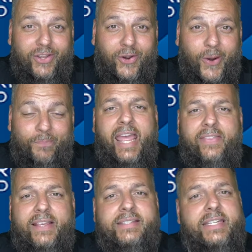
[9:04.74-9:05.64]
card. In
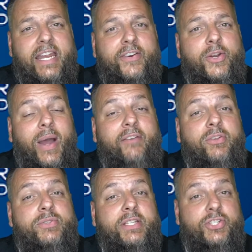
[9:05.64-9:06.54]
this scenario, I've
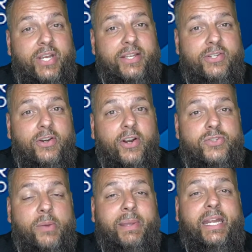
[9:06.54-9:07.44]
used the Chase
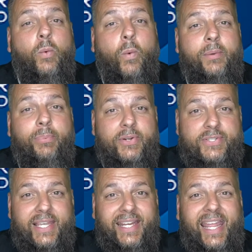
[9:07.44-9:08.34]
card, so I'm getting
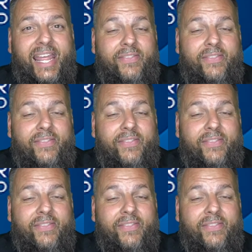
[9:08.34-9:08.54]
1%.